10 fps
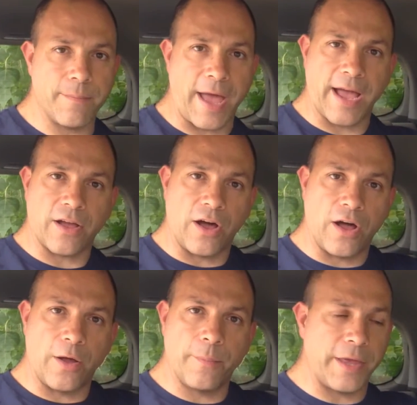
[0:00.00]
and back
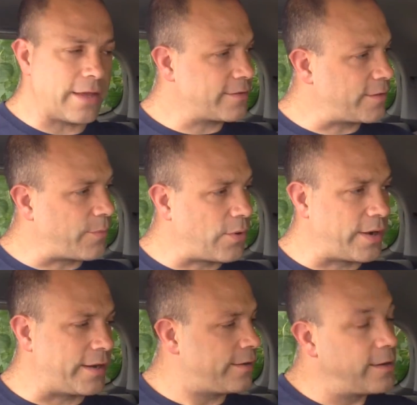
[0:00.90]
all being
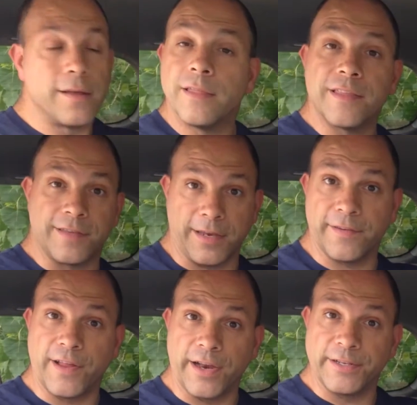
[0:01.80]
supported. The seat
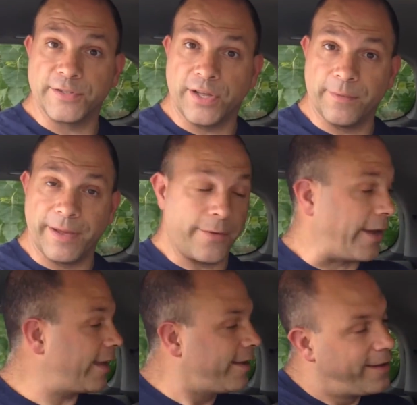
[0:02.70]
is not installed, by the way.